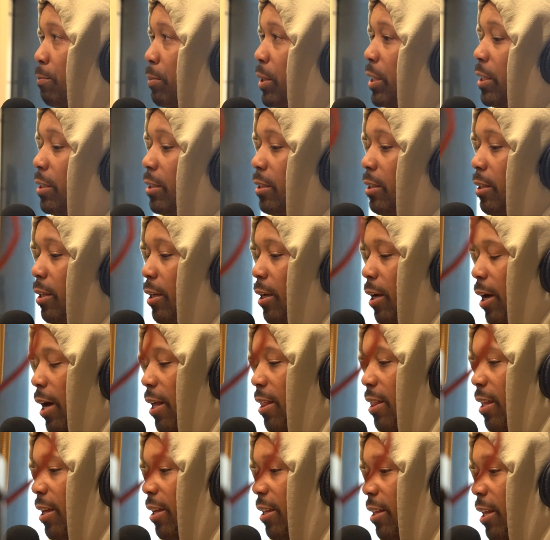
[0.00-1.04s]
but I
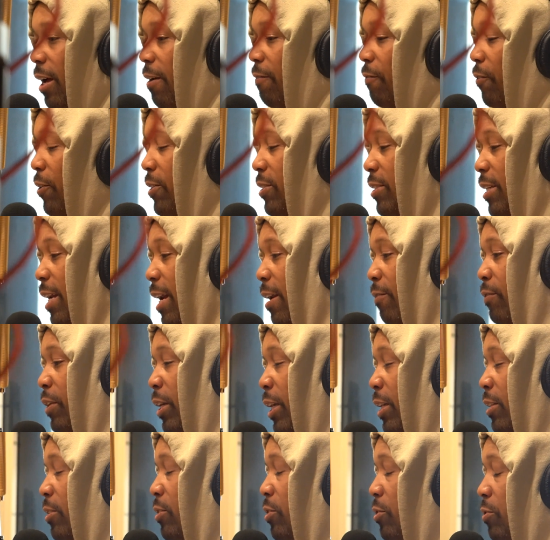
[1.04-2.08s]
think that for us to have the
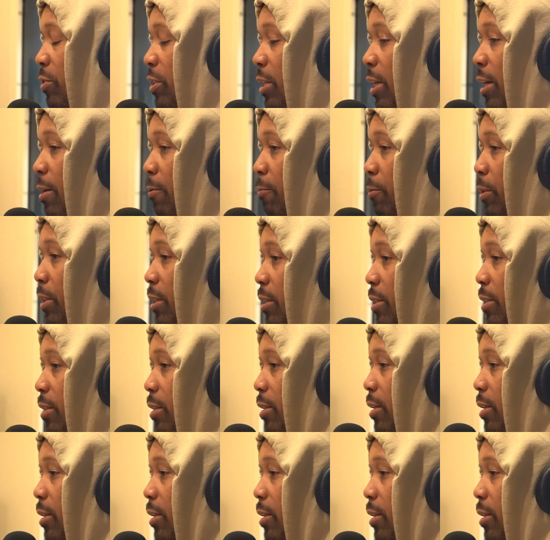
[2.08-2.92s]
industry that we